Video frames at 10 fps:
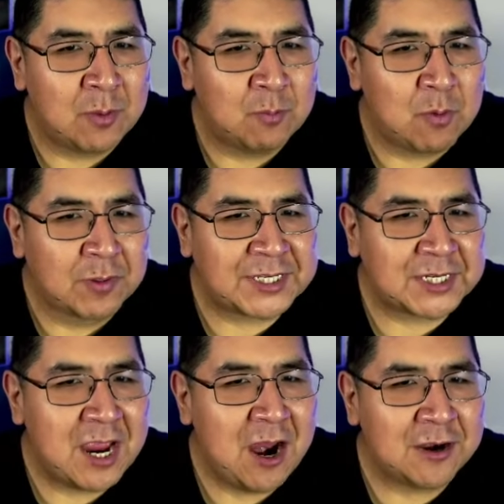in both its
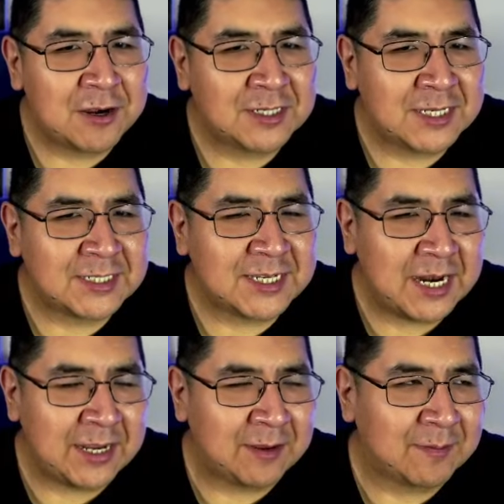characters and
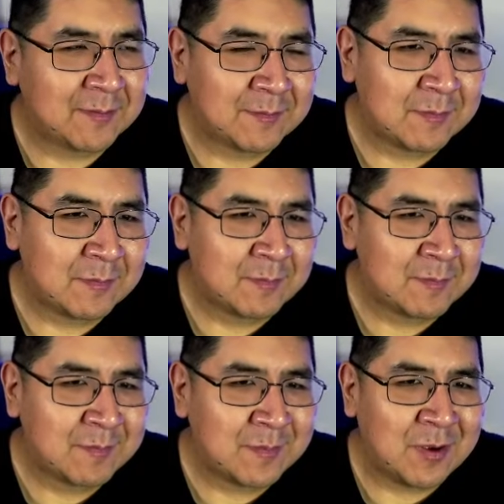setting.
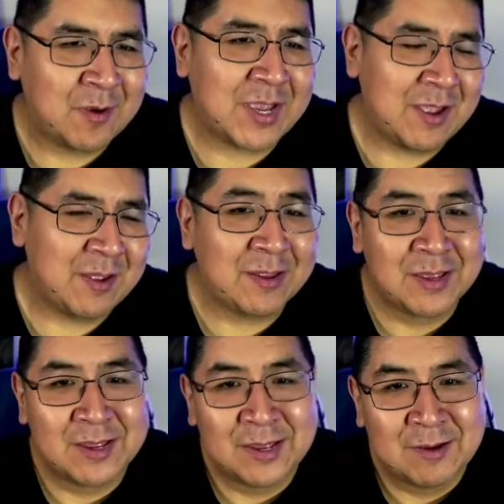Okay,
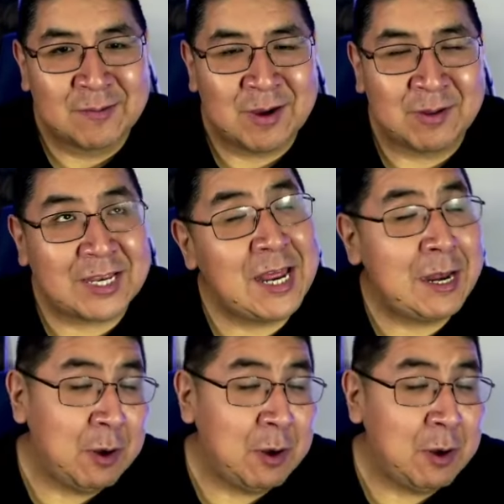well, it,